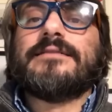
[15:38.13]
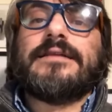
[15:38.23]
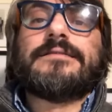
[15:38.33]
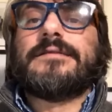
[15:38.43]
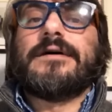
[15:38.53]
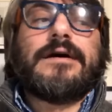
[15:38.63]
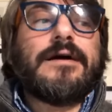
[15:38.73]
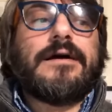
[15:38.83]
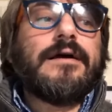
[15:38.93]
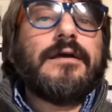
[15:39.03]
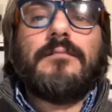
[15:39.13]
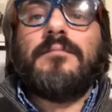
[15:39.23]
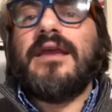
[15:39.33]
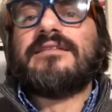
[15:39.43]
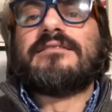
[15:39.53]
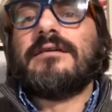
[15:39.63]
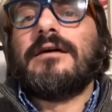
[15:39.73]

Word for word: that makes